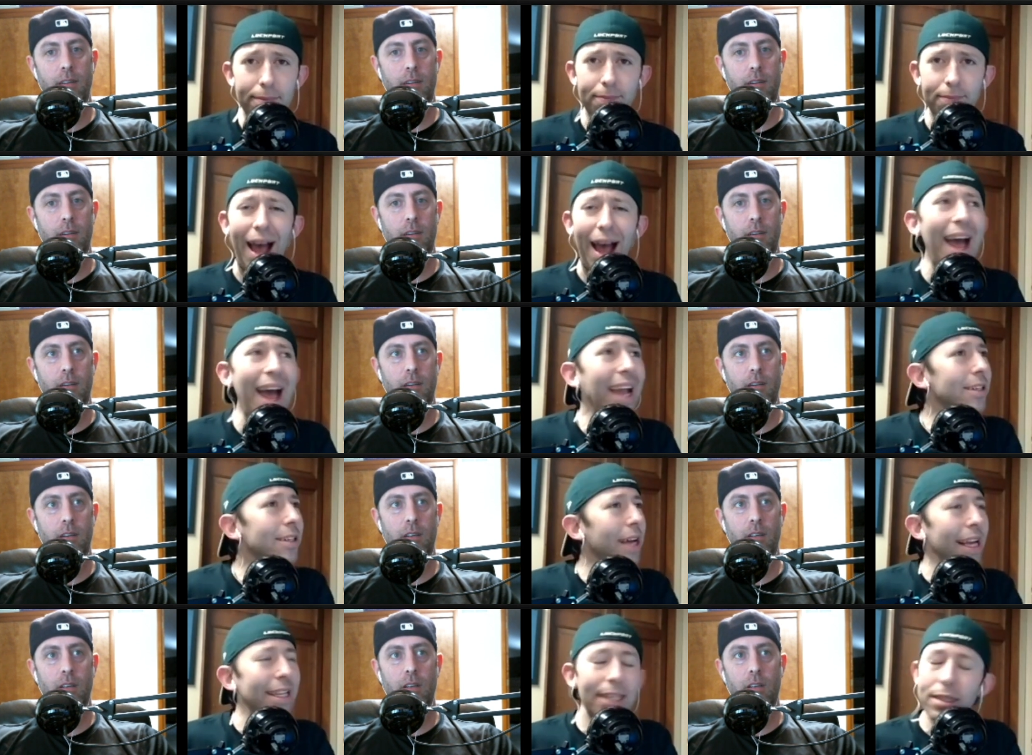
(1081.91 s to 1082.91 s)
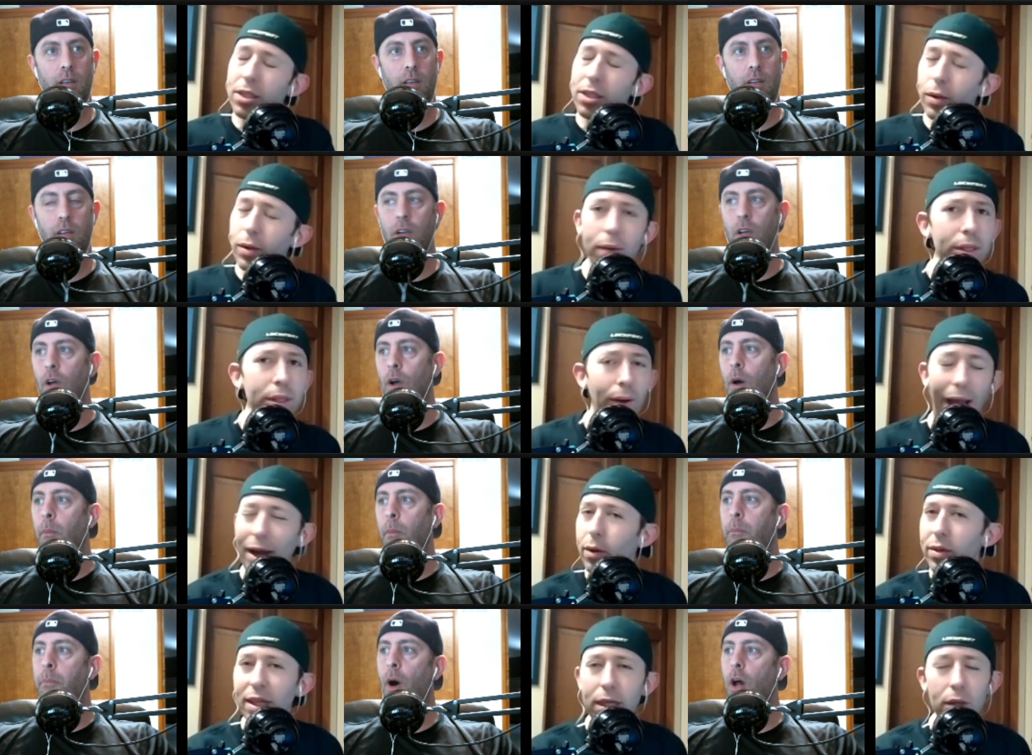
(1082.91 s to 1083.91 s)
Speaker 1: I, I, I disagree with you. I
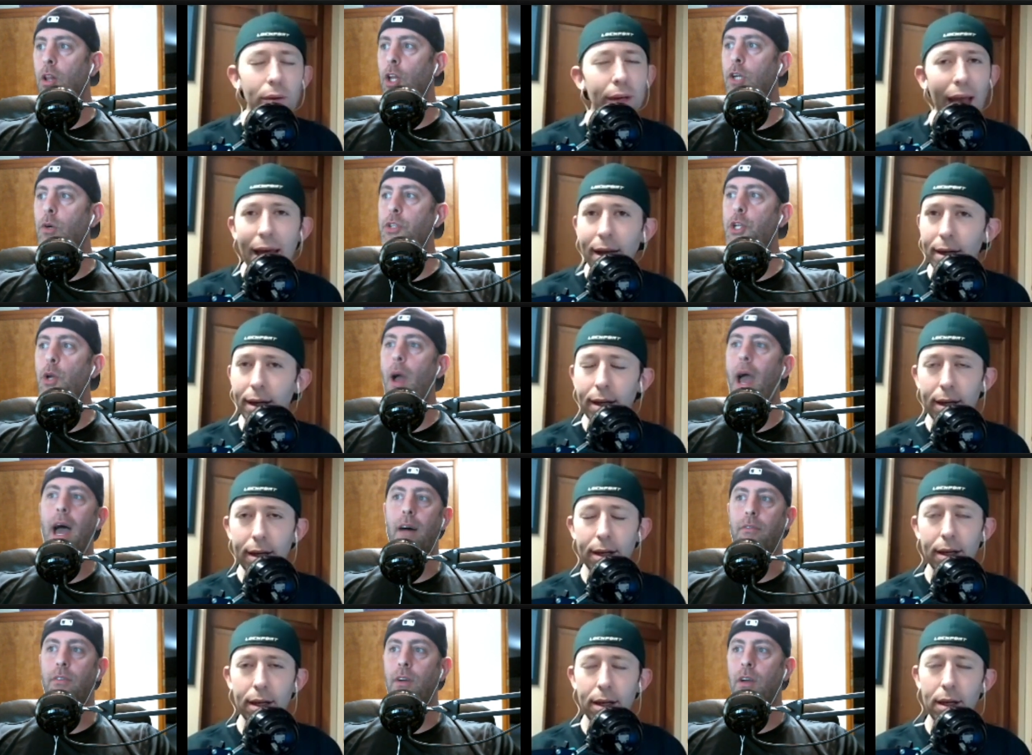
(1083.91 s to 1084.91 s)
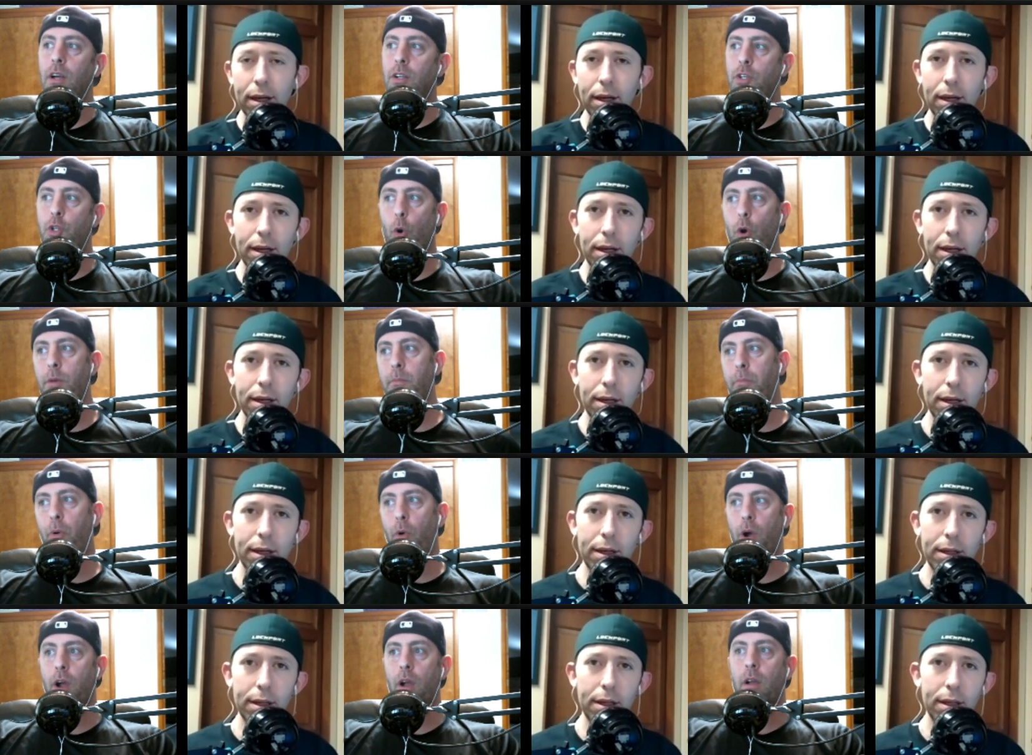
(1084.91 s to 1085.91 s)
don't think Paul, look what
Speaker 2: you have. Jordan
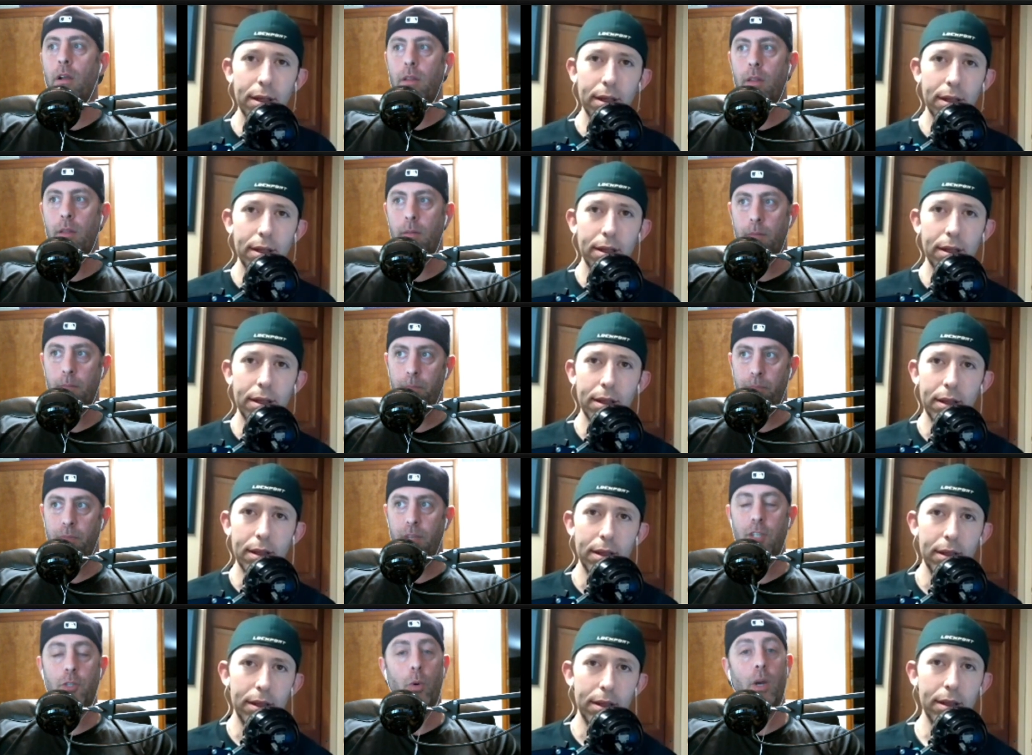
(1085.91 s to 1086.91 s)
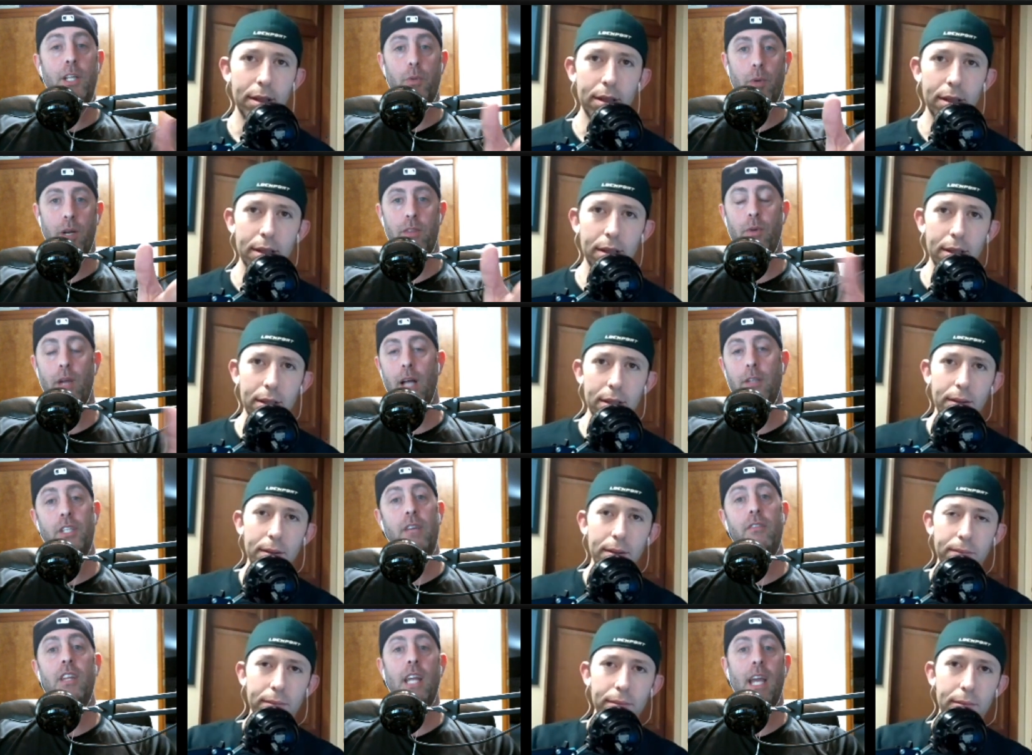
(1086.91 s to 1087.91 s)
Poyer in 2023. I'll just
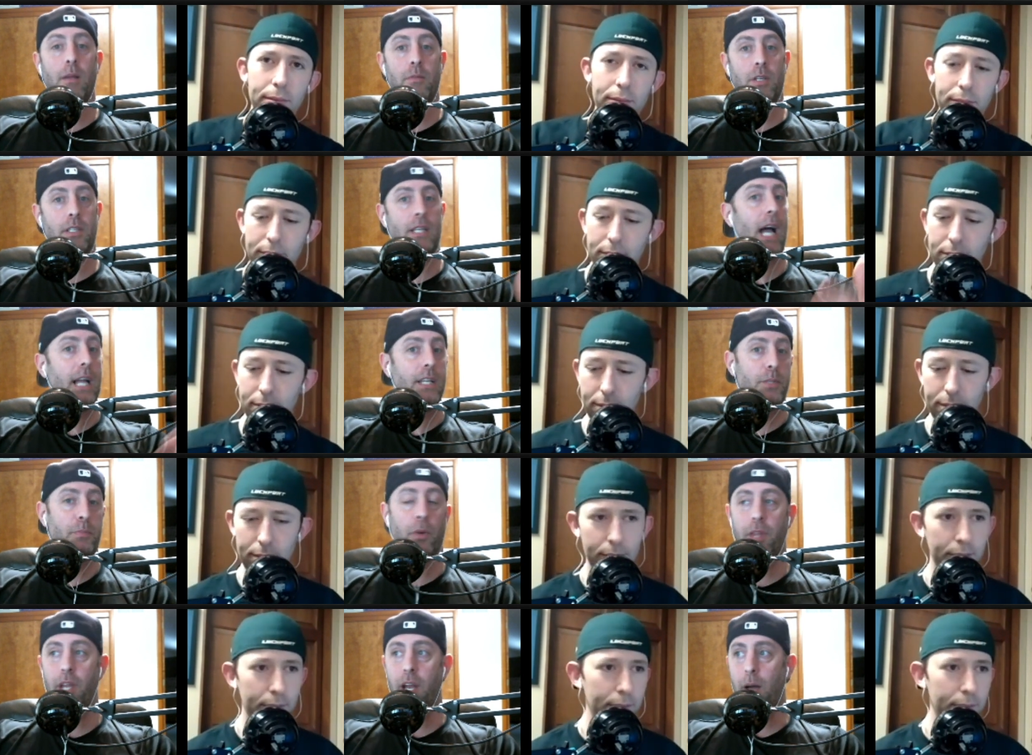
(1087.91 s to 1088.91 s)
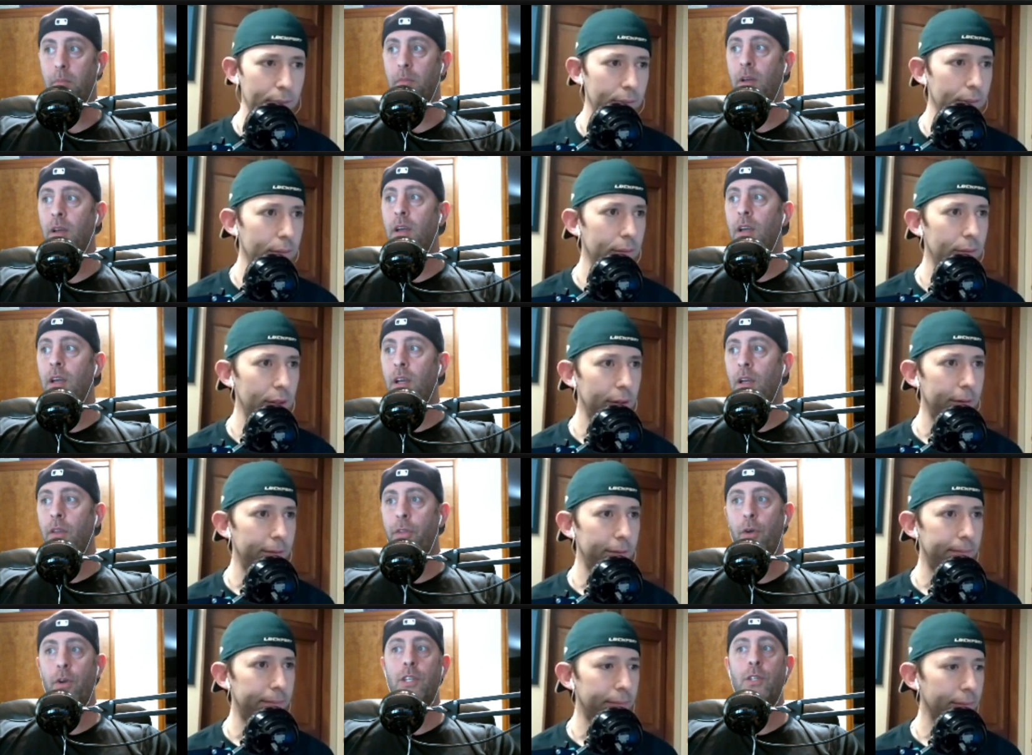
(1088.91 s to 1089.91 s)
give you the names because I, I just pulled it up.
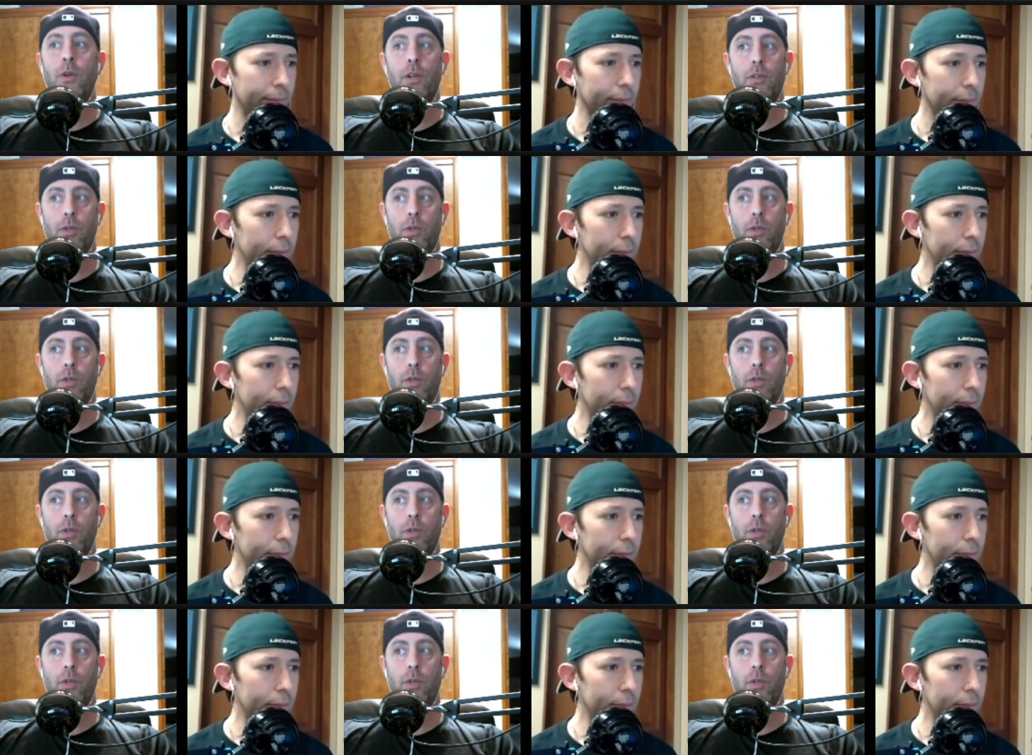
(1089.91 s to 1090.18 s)
32 years